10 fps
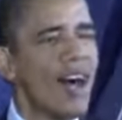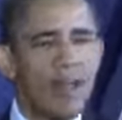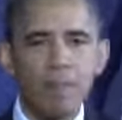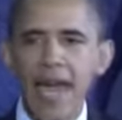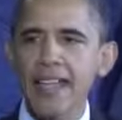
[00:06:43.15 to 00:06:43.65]

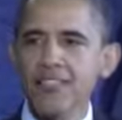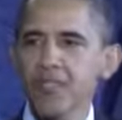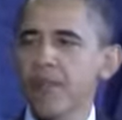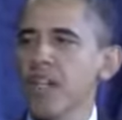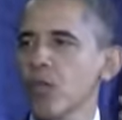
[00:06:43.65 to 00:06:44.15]

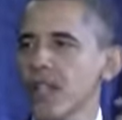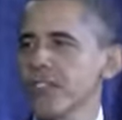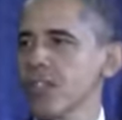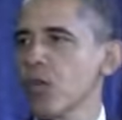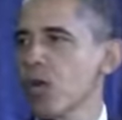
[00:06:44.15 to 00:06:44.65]
unmatched by the
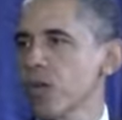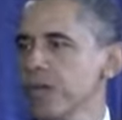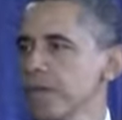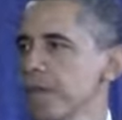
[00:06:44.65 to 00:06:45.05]
rest of the world.